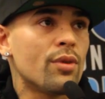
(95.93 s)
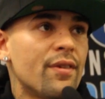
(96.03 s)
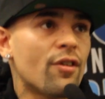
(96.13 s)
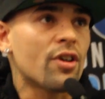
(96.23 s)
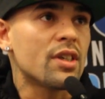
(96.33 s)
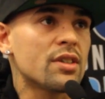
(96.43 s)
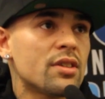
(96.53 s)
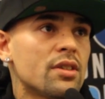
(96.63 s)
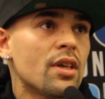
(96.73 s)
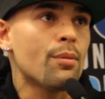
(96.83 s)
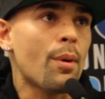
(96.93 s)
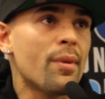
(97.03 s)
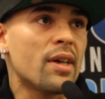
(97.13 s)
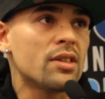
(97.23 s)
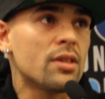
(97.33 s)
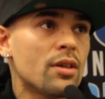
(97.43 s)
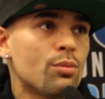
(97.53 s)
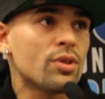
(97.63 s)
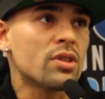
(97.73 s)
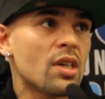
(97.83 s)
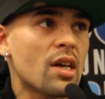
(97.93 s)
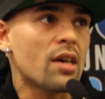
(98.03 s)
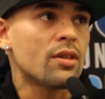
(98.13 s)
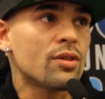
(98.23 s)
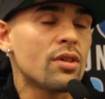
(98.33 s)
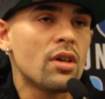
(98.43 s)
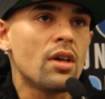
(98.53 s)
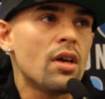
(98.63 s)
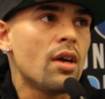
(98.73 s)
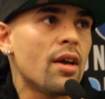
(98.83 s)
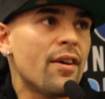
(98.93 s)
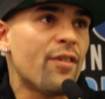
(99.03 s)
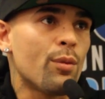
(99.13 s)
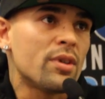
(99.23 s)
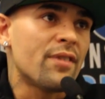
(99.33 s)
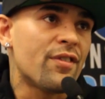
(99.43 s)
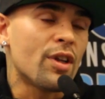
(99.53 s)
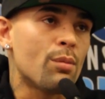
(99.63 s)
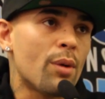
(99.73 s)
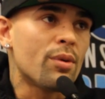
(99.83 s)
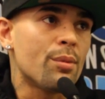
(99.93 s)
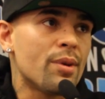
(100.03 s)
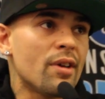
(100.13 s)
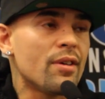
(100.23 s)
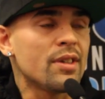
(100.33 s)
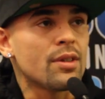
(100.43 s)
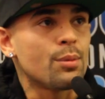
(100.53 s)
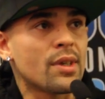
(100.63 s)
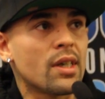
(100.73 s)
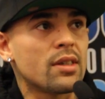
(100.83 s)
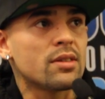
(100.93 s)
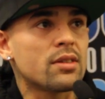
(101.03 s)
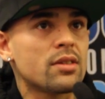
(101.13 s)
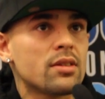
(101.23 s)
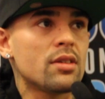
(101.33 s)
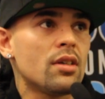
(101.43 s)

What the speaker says: Willie Vargas, and my manager, Wilson Marango. If it wasn't for them, I wouldn't be here either, because